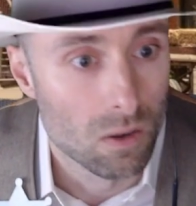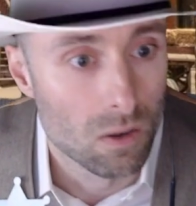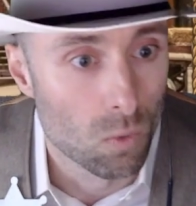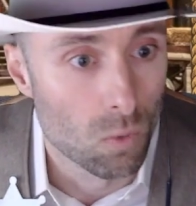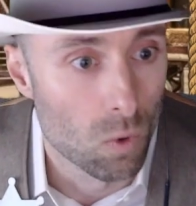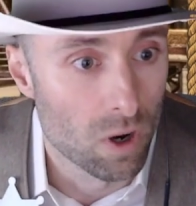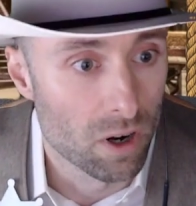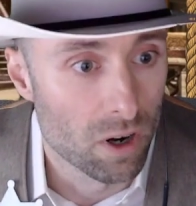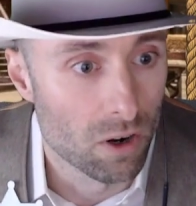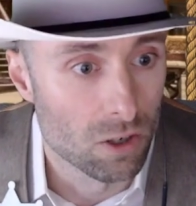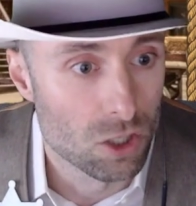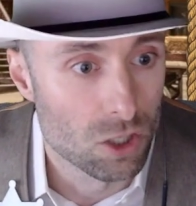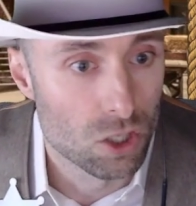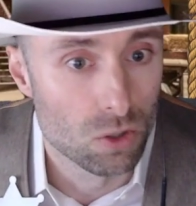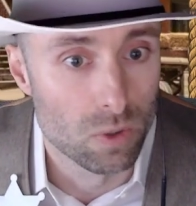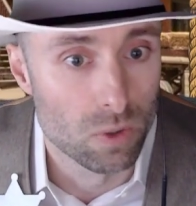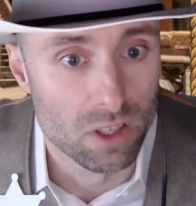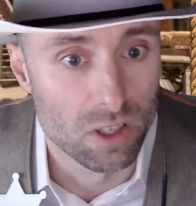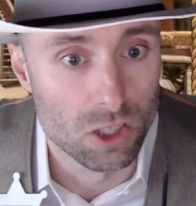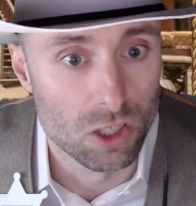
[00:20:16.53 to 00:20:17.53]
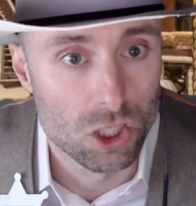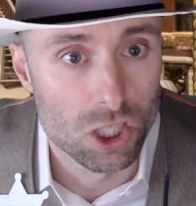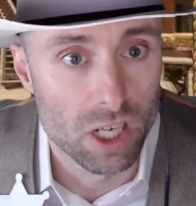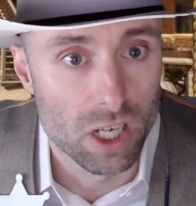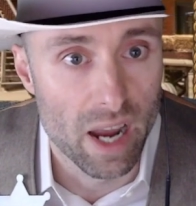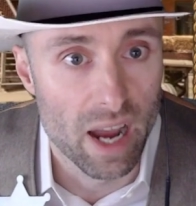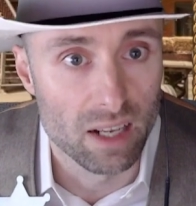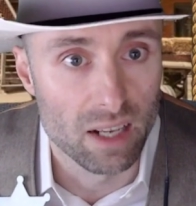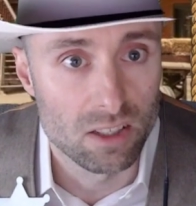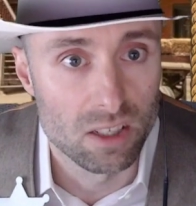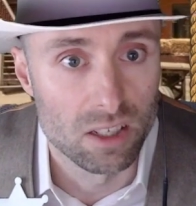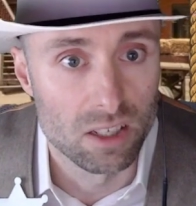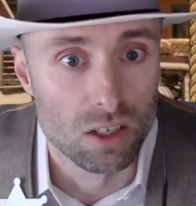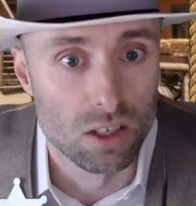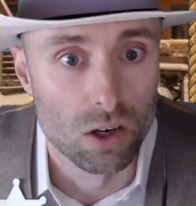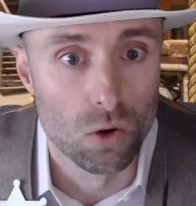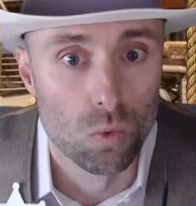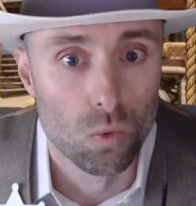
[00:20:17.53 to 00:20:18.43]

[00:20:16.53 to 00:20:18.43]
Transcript: 1 or 2 in the chat here.